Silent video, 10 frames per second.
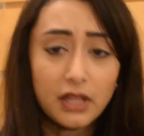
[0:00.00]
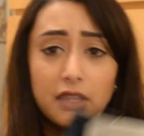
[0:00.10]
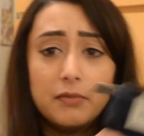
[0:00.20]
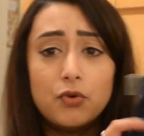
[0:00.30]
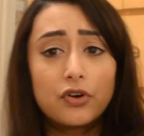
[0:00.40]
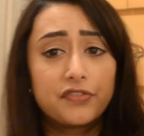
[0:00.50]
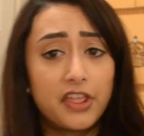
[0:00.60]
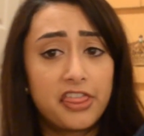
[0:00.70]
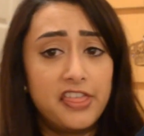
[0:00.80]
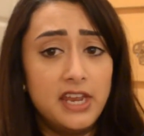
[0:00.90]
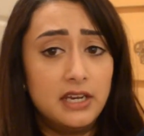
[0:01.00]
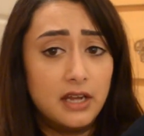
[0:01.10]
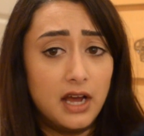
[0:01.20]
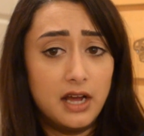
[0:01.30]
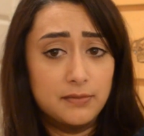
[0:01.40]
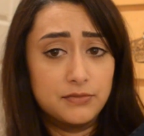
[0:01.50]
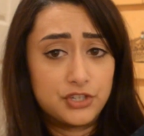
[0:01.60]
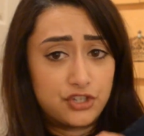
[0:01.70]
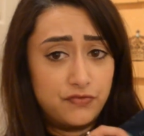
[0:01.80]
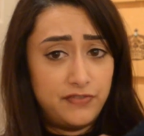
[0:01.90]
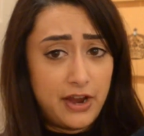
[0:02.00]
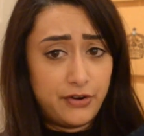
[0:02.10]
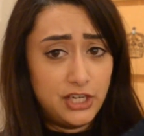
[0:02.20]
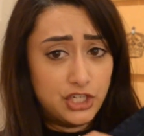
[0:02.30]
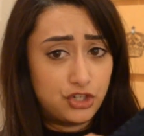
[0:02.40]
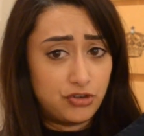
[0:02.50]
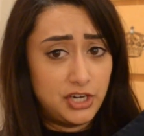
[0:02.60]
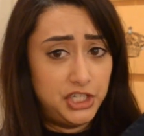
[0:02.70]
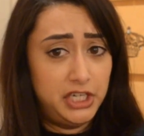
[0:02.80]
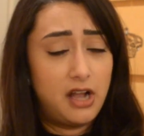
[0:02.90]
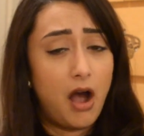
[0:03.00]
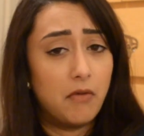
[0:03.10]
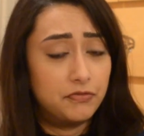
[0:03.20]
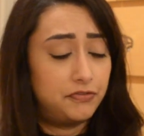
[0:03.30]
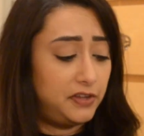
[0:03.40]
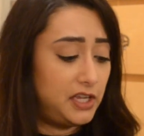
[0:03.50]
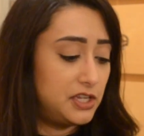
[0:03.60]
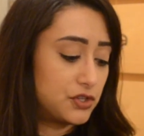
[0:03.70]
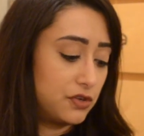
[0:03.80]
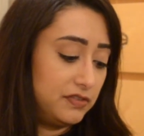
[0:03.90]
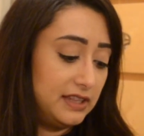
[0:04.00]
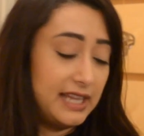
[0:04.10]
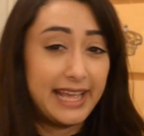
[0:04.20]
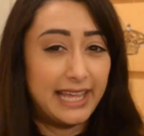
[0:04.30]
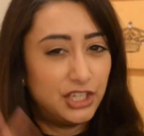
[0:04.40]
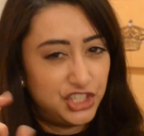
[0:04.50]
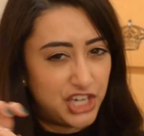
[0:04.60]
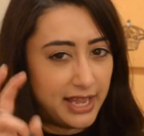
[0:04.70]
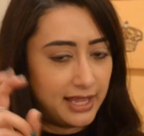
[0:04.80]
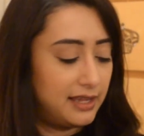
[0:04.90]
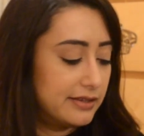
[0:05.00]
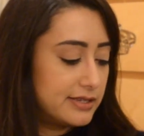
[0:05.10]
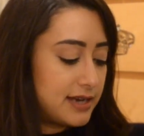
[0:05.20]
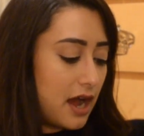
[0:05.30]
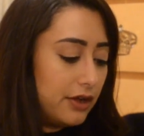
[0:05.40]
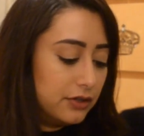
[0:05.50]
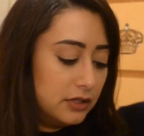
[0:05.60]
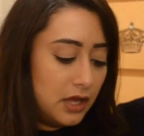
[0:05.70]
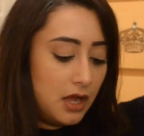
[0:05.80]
They're more of the thin, very stretchy, comfy sort of legging, jegging style.